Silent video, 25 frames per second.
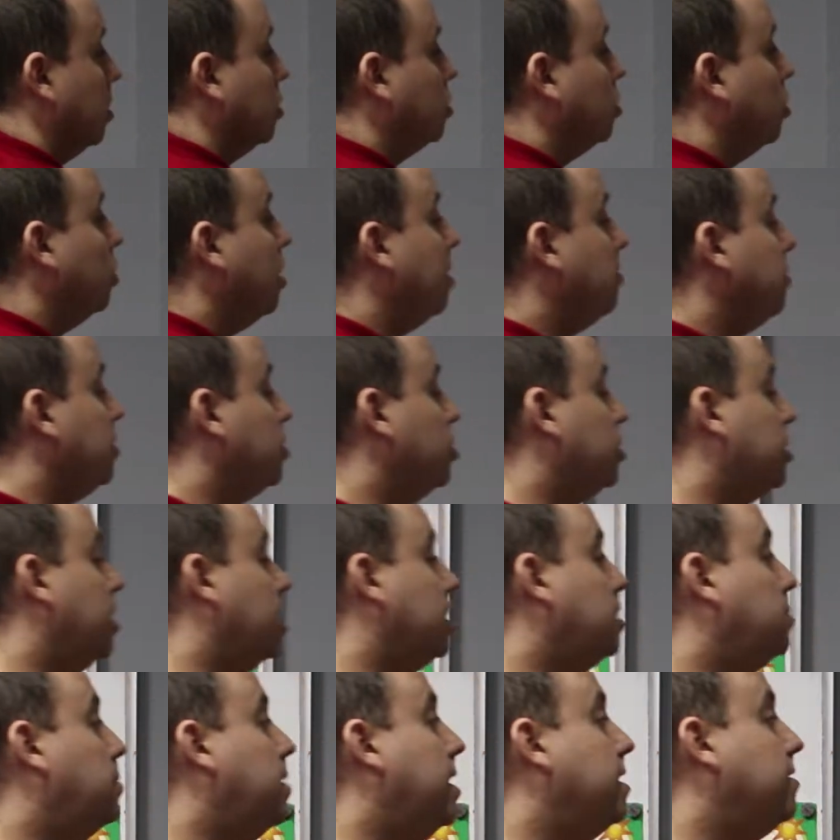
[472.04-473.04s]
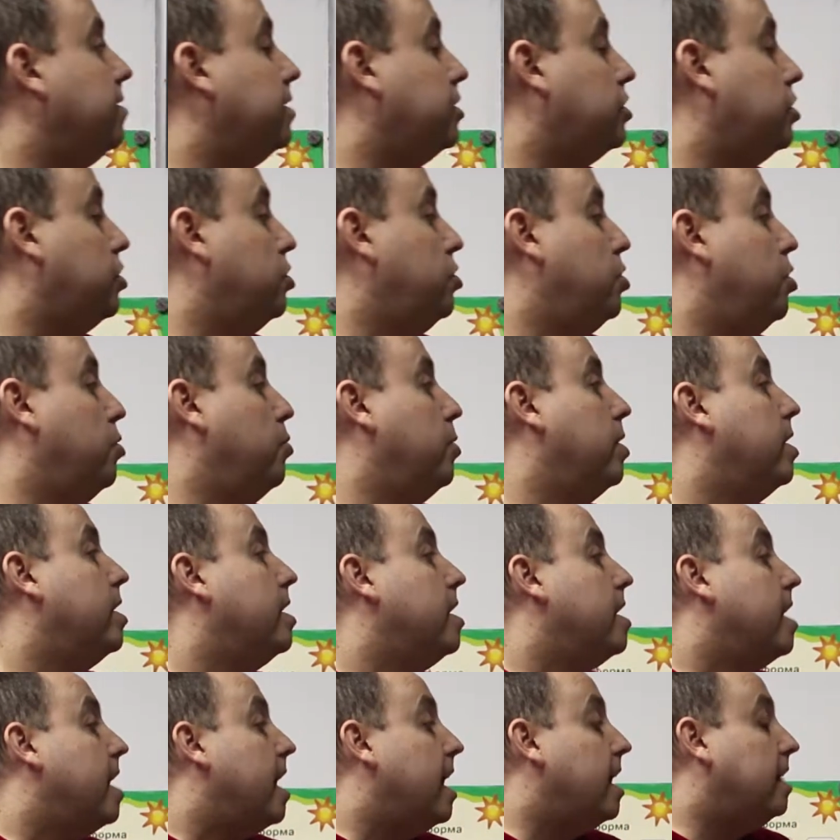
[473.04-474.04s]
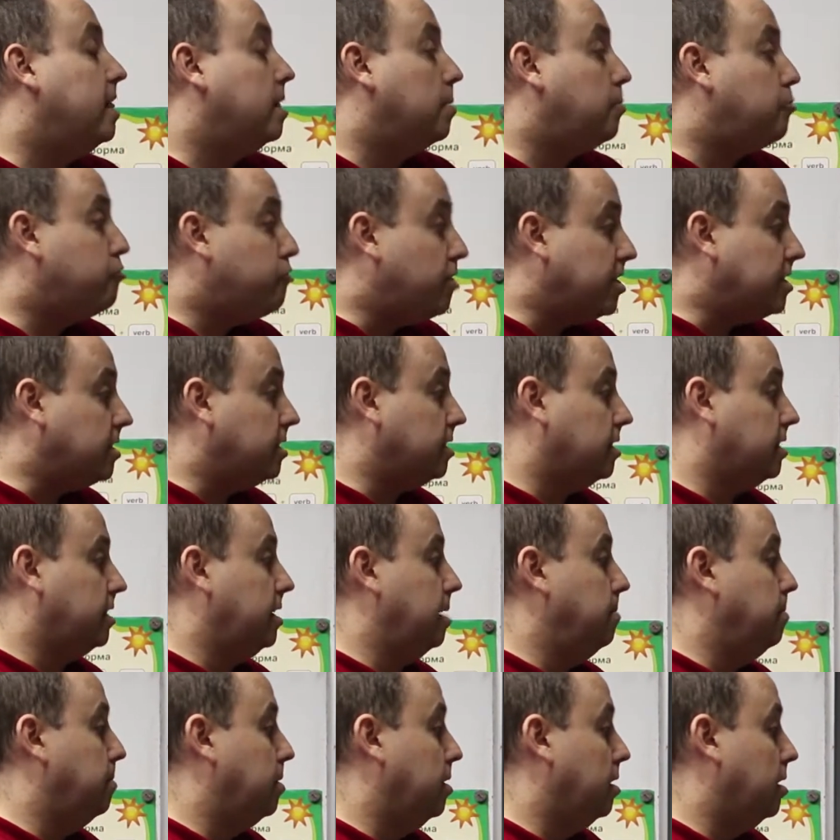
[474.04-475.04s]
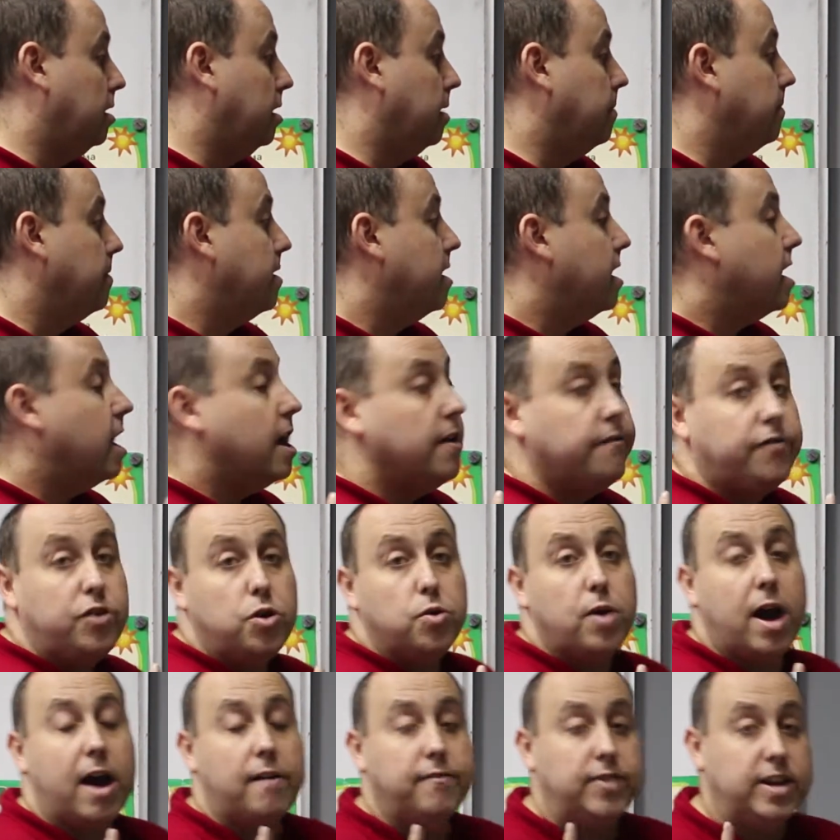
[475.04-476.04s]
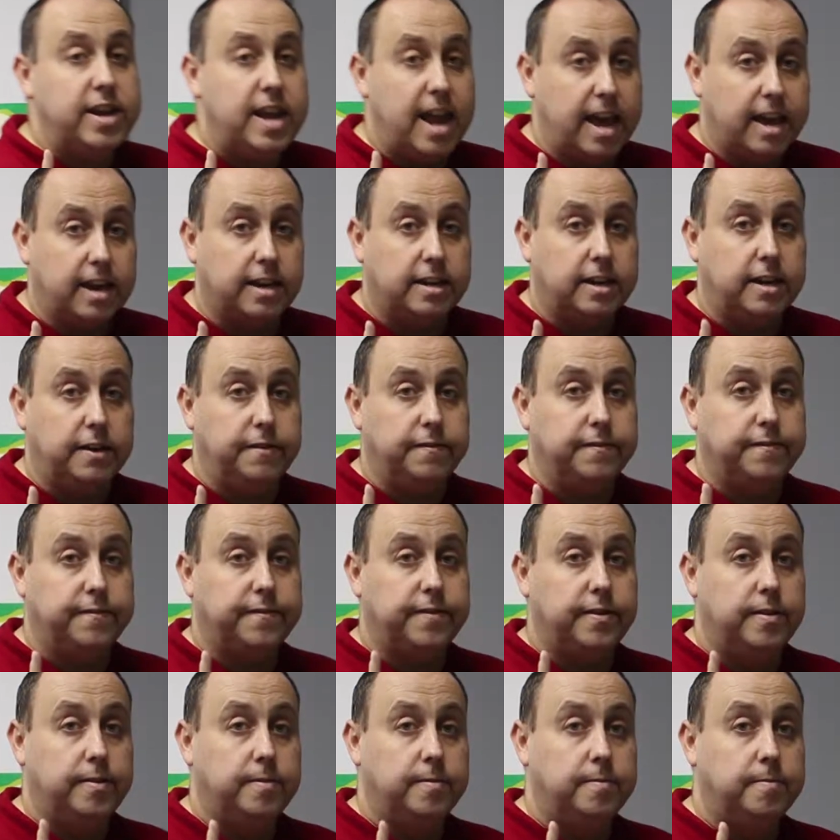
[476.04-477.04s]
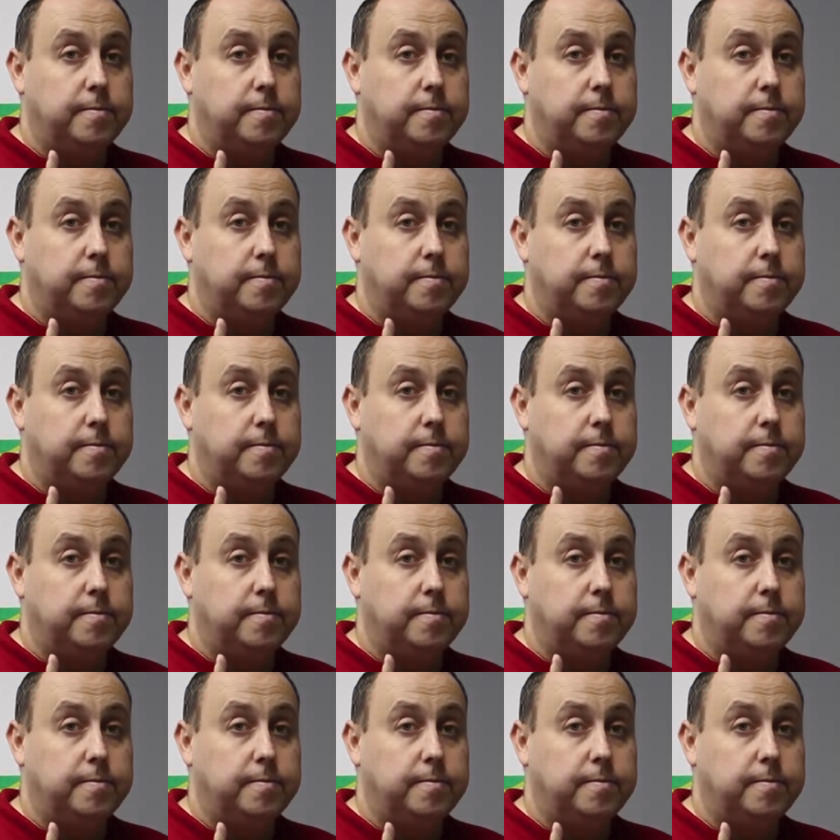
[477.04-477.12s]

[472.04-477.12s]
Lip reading: So let me just explain this to you. In the present simple, if you have a negative,